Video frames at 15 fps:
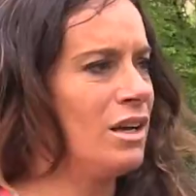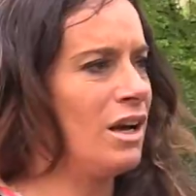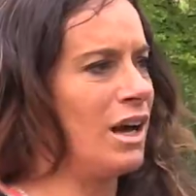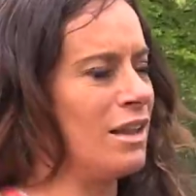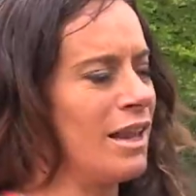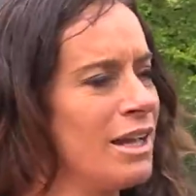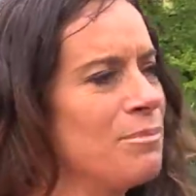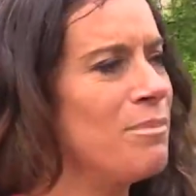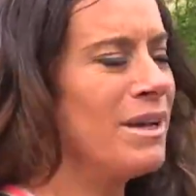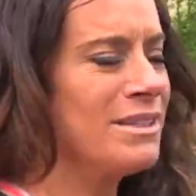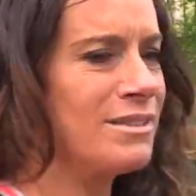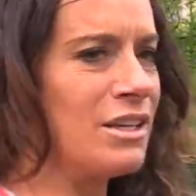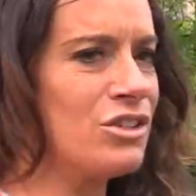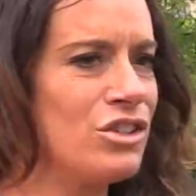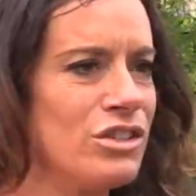I like my
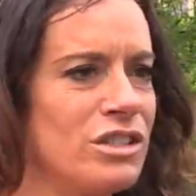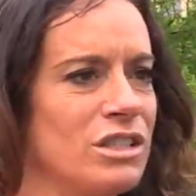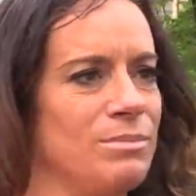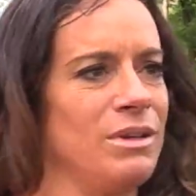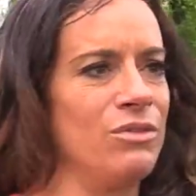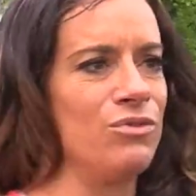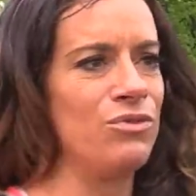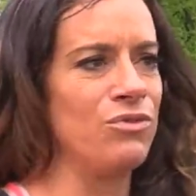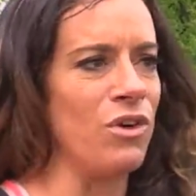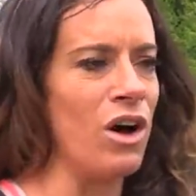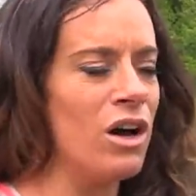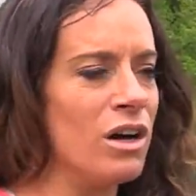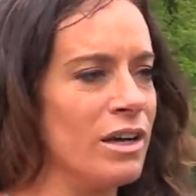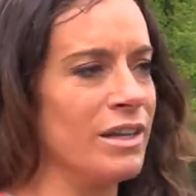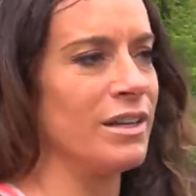sessions to be
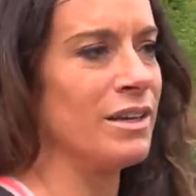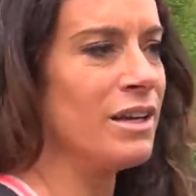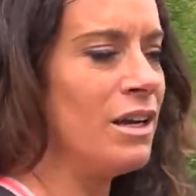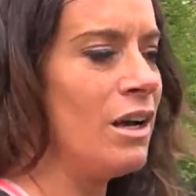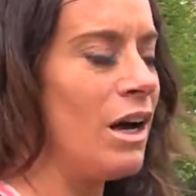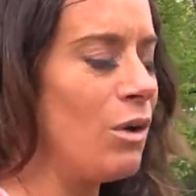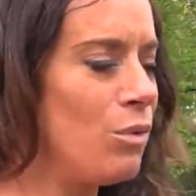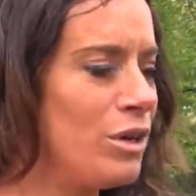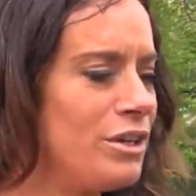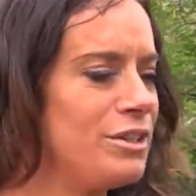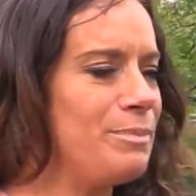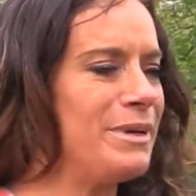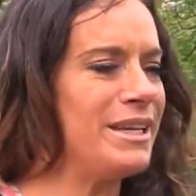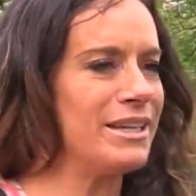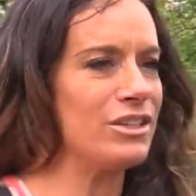fun. I want it to
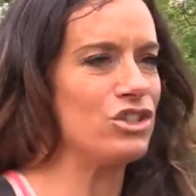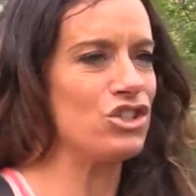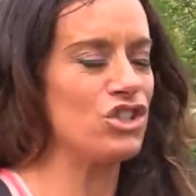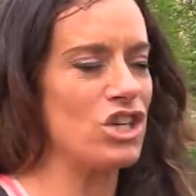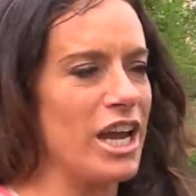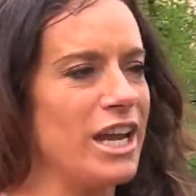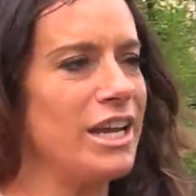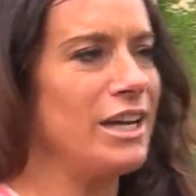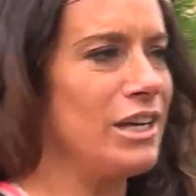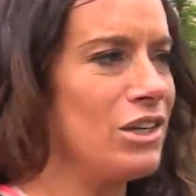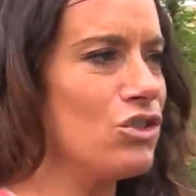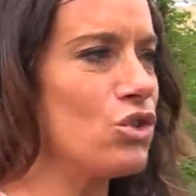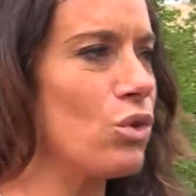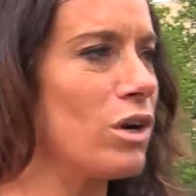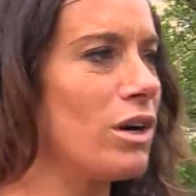be an
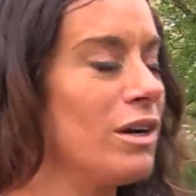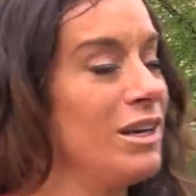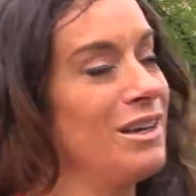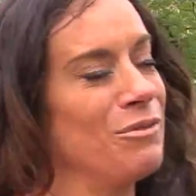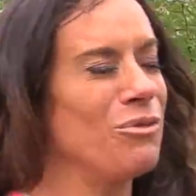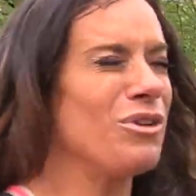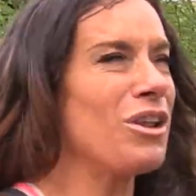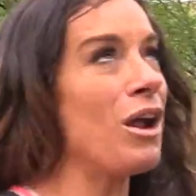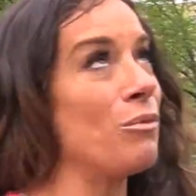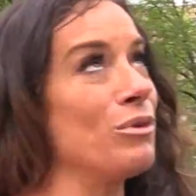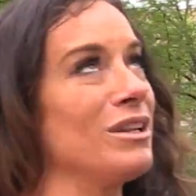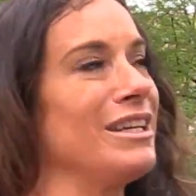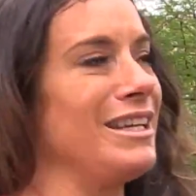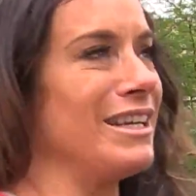exchange, or well, not really an